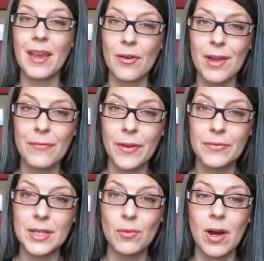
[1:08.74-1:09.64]
Area
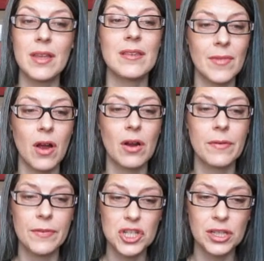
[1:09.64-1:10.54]
51,
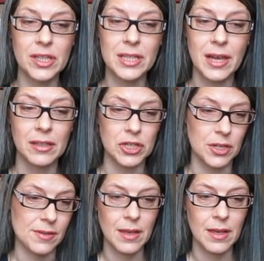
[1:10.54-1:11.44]
artificial
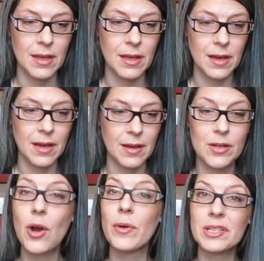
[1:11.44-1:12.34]
intelligence,
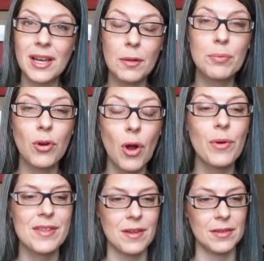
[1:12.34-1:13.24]

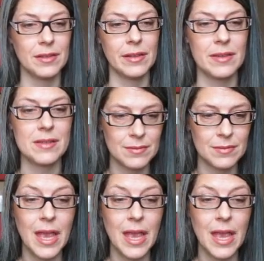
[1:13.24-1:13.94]
COINTELPRO is on the list,